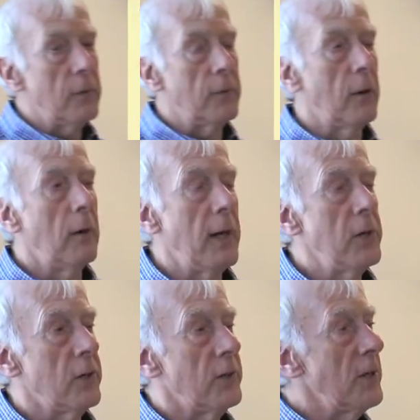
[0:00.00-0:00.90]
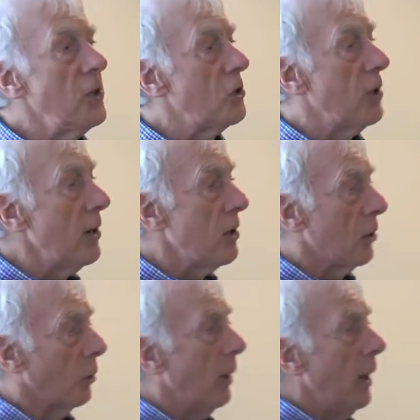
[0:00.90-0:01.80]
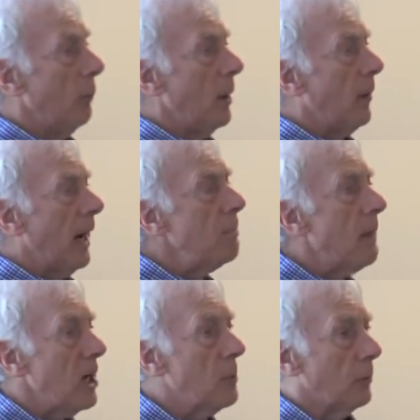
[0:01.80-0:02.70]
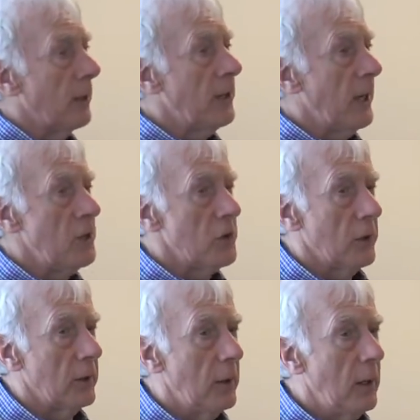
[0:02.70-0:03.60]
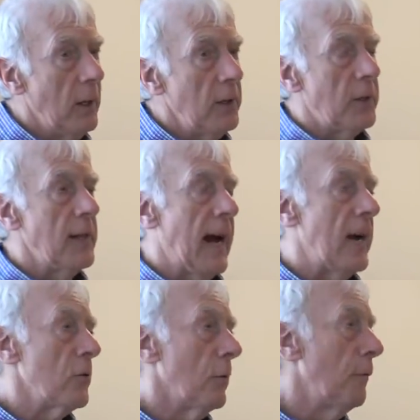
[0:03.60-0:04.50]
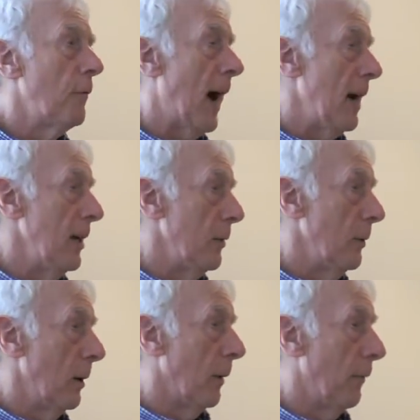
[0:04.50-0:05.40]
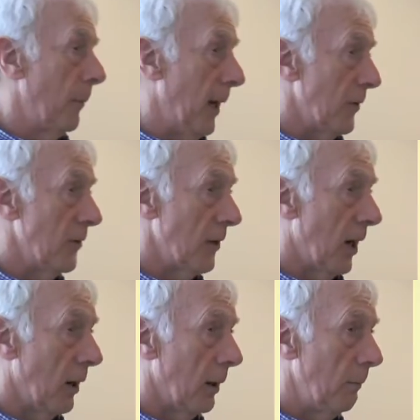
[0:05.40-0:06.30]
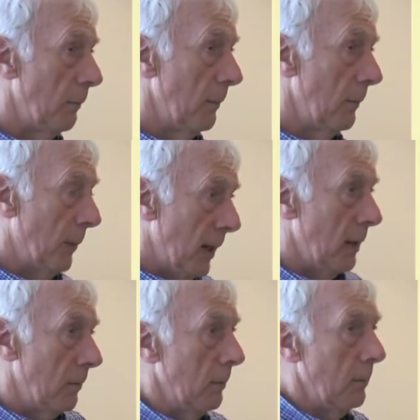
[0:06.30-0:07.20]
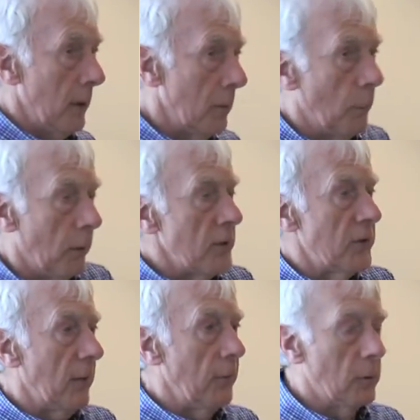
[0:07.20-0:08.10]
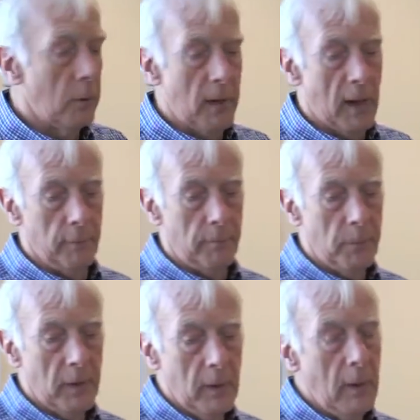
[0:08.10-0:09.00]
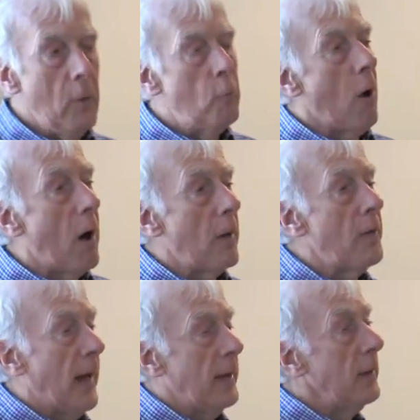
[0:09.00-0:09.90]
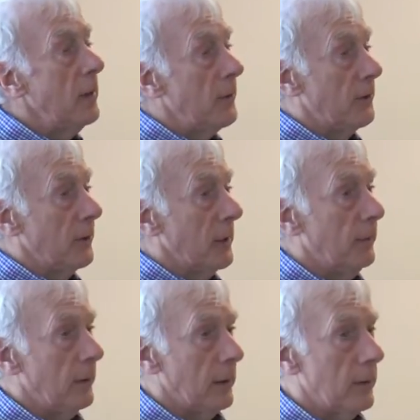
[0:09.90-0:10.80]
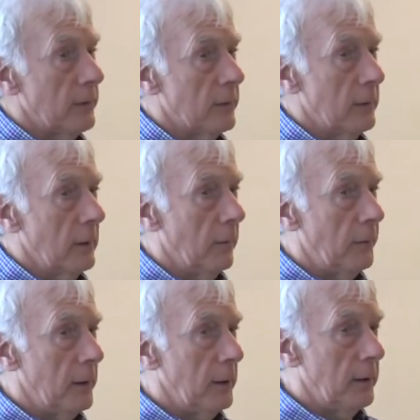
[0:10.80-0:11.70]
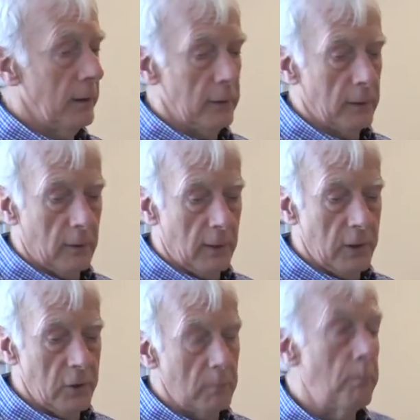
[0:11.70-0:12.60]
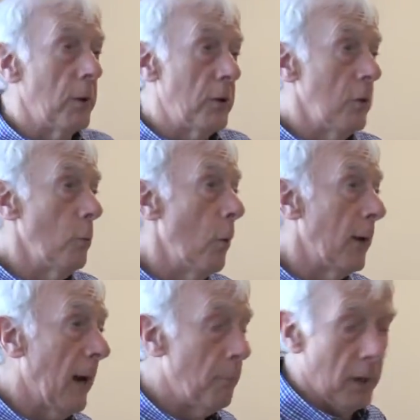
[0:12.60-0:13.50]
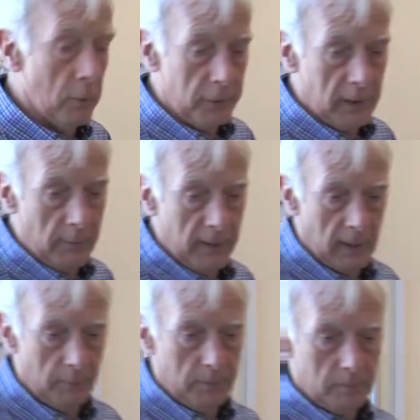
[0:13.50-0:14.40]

of correlations, in general, we pay much more attention to the actual value of Pearson's R being, you know, zero point seven or above, rather than the significance of the, the, the correlation. But you will get both coming up.